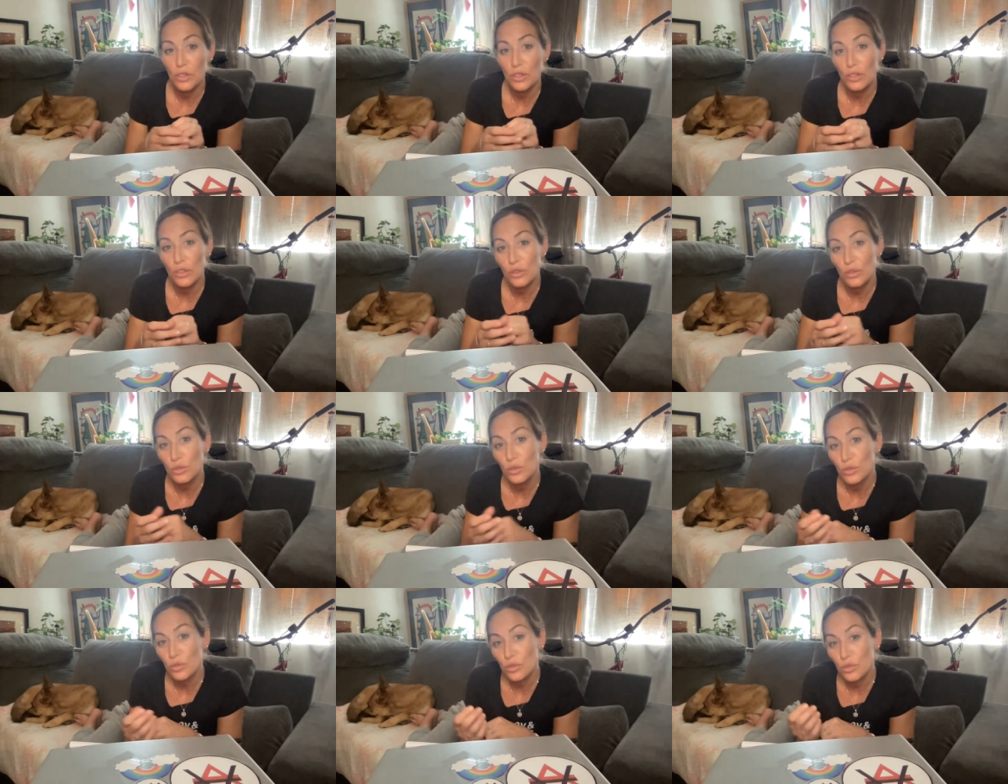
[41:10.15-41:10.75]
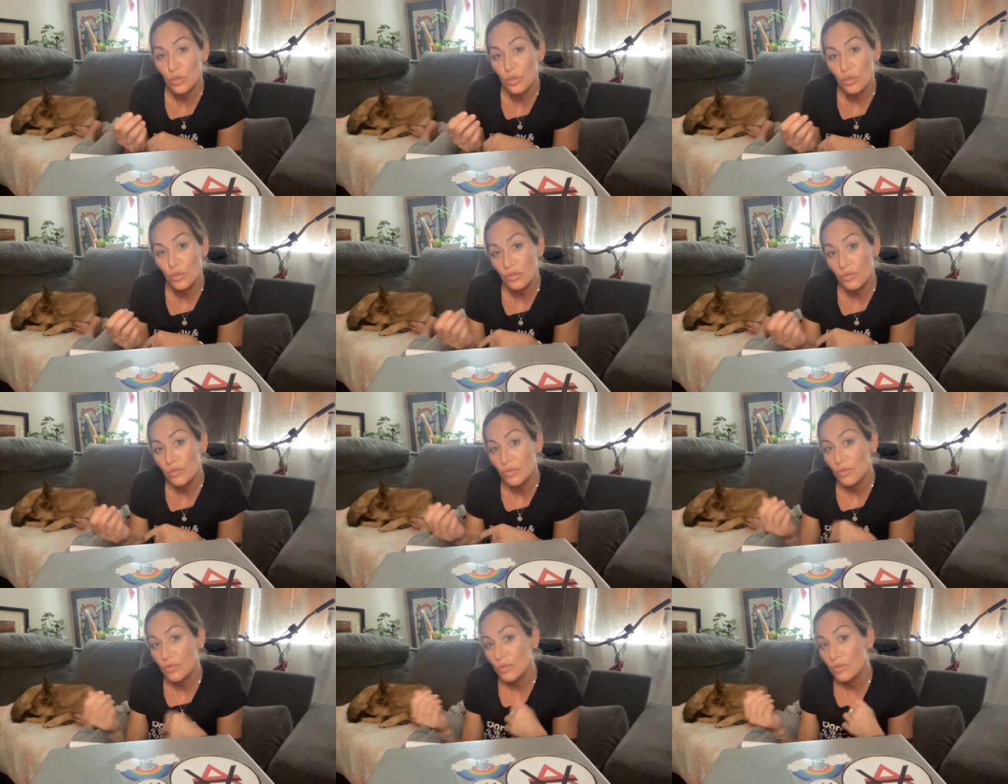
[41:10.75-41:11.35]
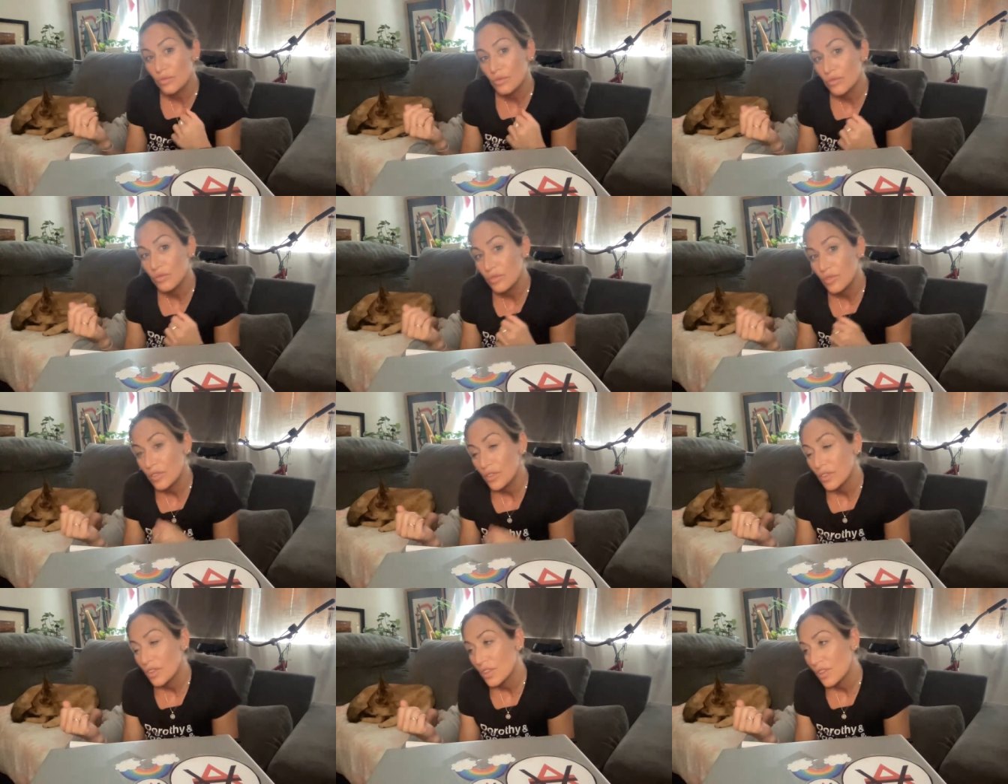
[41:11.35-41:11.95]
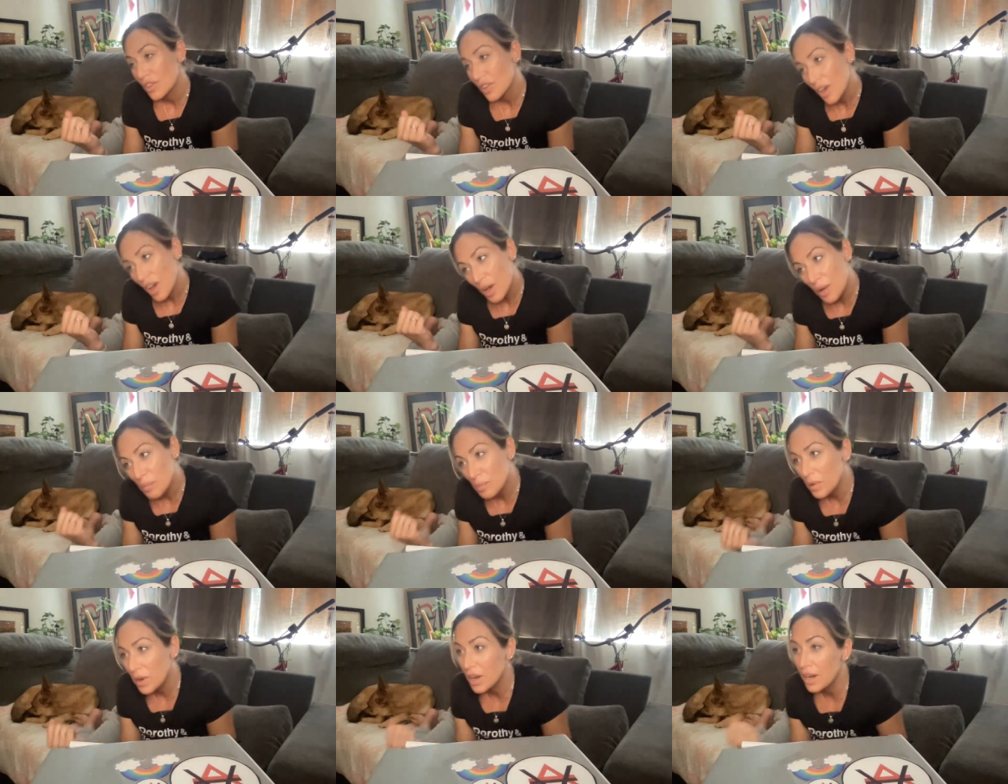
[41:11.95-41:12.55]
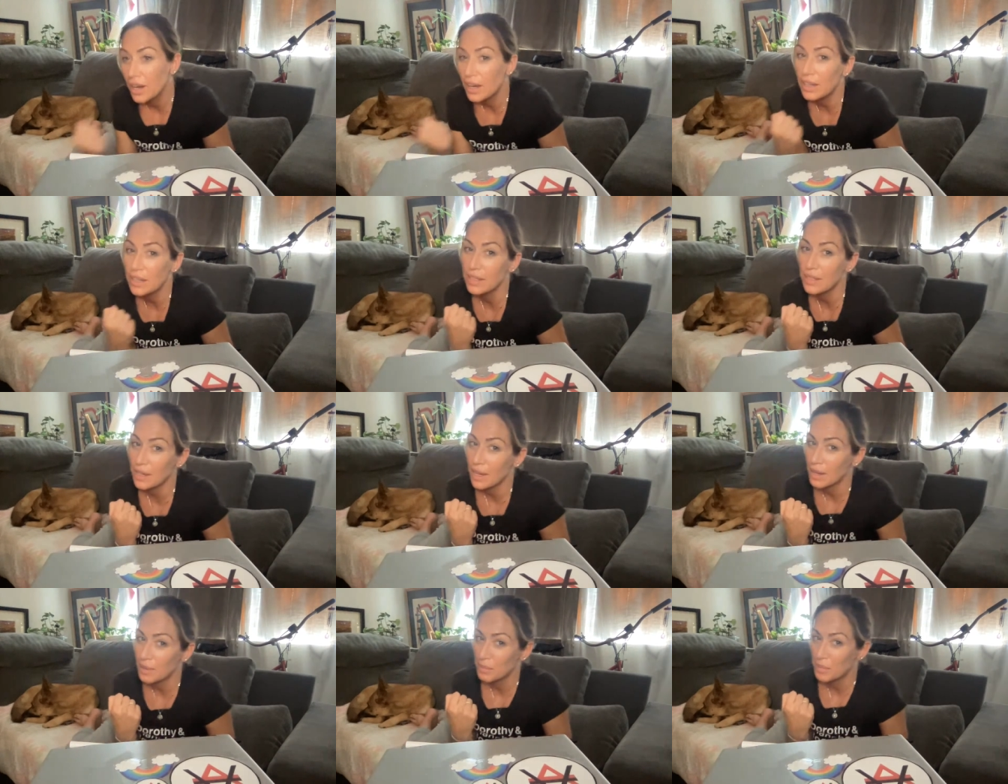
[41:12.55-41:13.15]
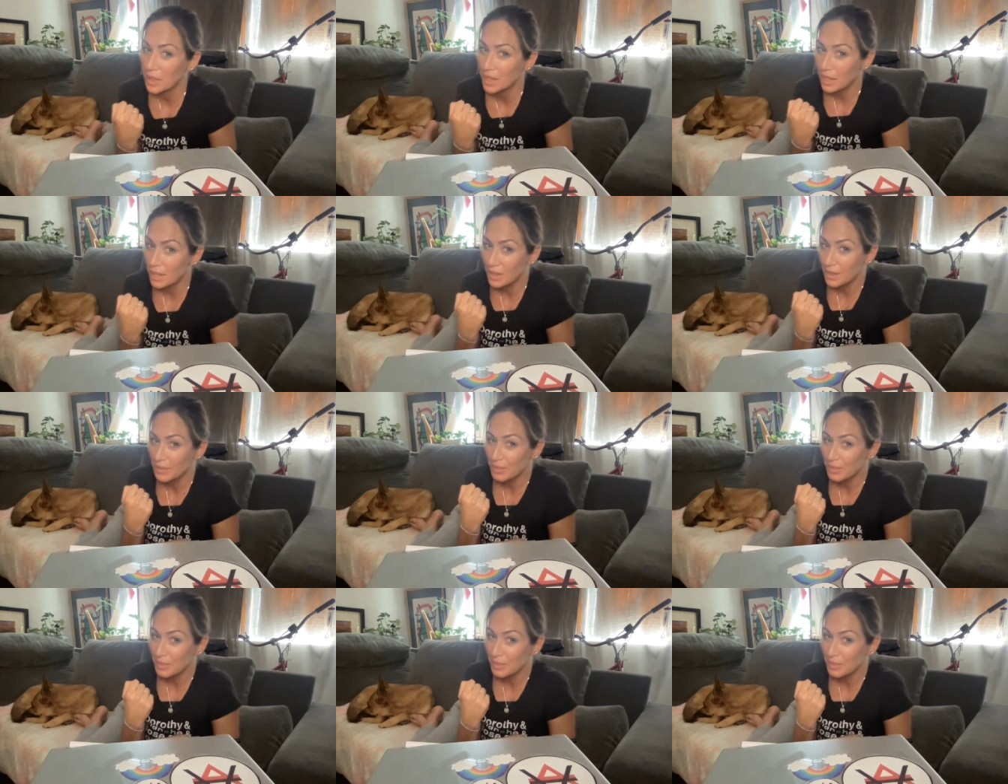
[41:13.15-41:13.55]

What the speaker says: shoes, the uppercut is coming.